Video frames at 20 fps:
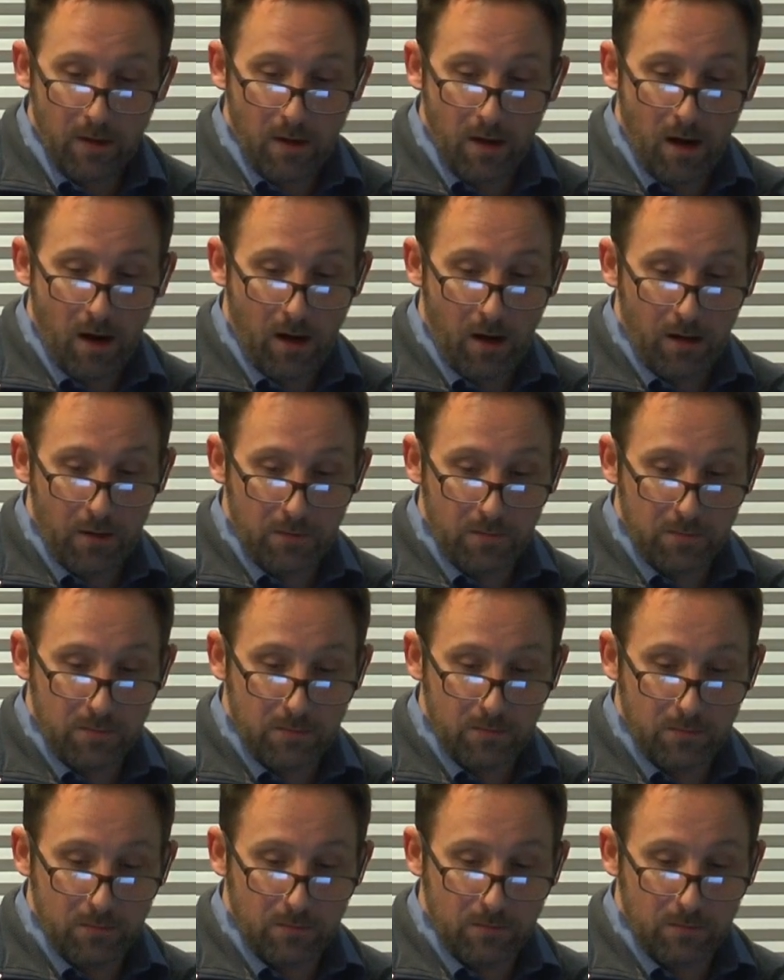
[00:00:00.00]

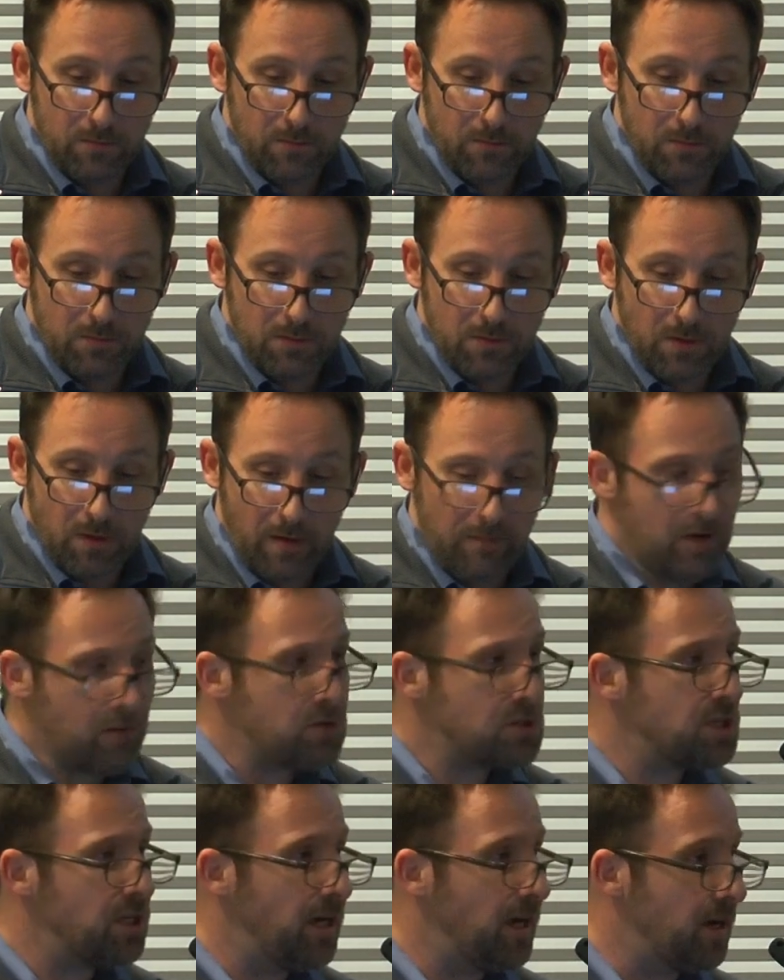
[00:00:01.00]
I've
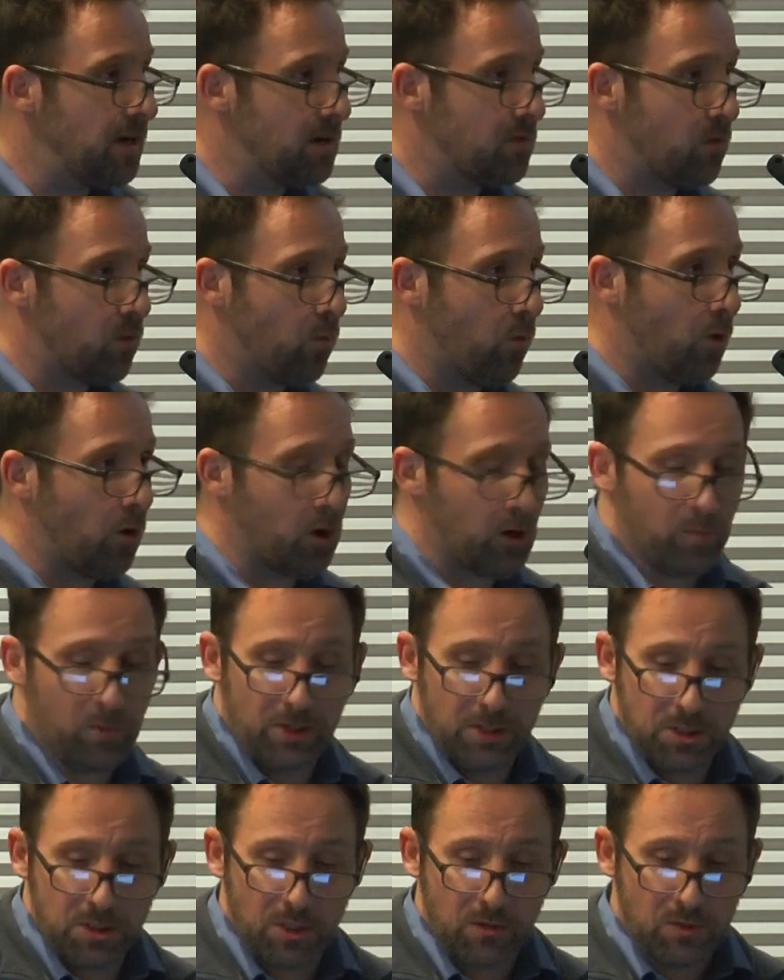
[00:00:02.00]
never seen any of her work,
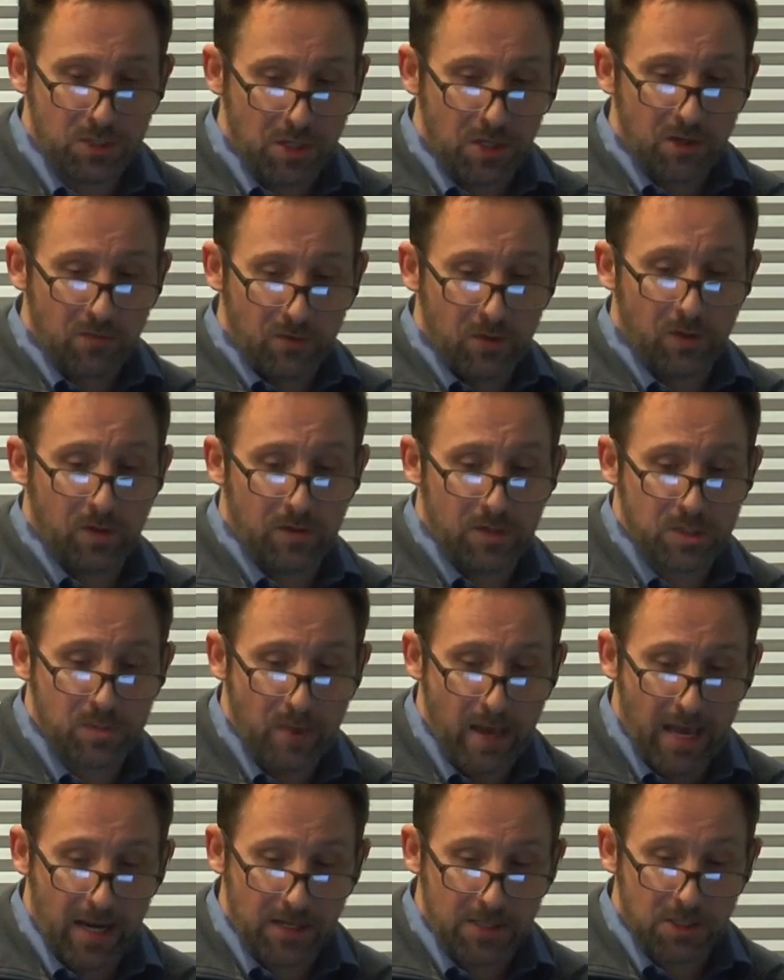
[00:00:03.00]
but she was interviewed in this
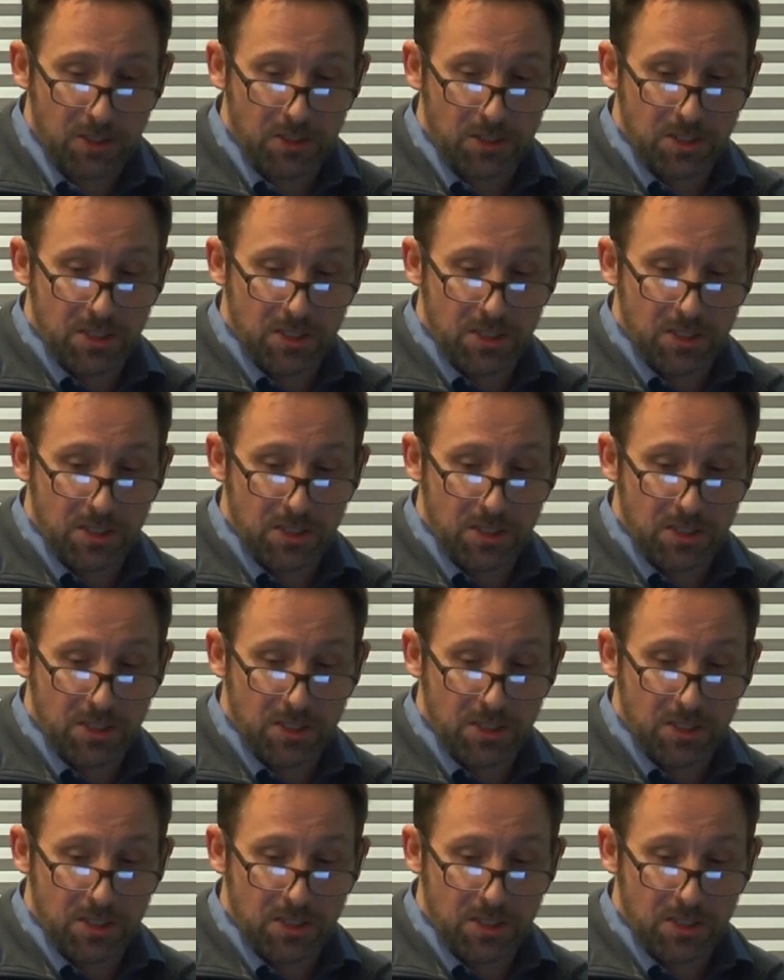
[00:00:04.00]
magazine.